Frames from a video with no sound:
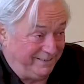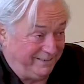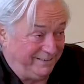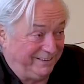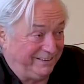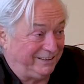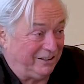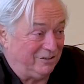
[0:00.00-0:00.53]

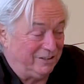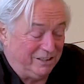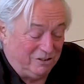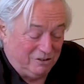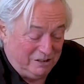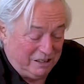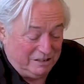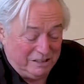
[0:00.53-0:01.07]
Yeah. So
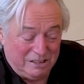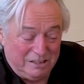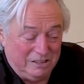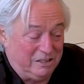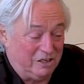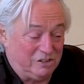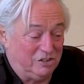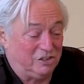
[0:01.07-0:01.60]
that
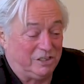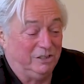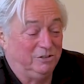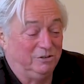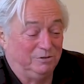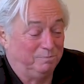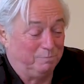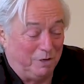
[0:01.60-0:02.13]
doesn't
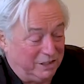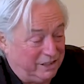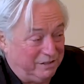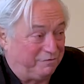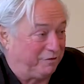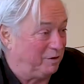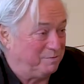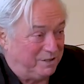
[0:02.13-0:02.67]
steal money from